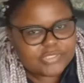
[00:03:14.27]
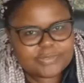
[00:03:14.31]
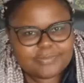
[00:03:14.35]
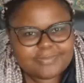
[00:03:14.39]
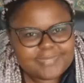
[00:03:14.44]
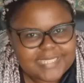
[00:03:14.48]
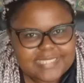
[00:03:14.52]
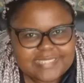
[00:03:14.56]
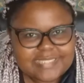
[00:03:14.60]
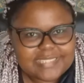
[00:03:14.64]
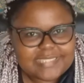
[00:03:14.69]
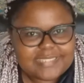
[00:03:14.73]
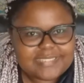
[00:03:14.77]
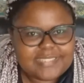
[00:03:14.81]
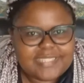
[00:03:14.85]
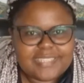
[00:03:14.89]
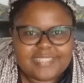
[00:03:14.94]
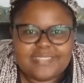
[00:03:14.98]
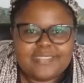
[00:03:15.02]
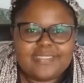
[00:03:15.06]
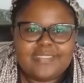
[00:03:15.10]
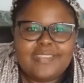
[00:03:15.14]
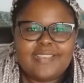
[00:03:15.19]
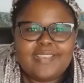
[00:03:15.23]
gymnastic
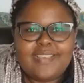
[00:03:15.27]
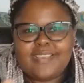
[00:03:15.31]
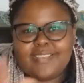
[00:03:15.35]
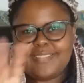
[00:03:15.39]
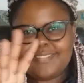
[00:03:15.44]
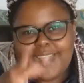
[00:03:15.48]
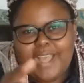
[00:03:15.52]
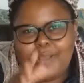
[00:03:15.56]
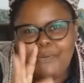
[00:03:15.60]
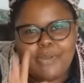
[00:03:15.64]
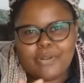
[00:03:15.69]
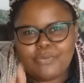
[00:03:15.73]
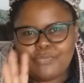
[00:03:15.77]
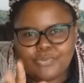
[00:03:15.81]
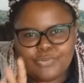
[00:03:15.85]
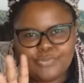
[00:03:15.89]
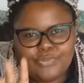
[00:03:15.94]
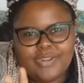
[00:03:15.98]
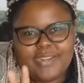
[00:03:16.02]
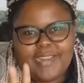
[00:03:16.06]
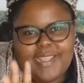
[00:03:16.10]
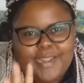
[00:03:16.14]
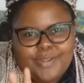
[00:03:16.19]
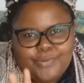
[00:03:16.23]
thing, that one will
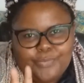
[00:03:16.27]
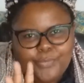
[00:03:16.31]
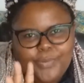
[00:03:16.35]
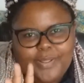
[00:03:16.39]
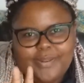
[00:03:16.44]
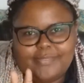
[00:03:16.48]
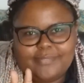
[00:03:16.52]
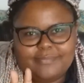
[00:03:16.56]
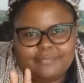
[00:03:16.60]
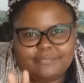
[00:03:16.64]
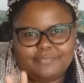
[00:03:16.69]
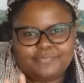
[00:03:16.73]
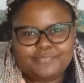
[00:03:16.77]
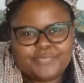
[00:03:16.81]
not end well.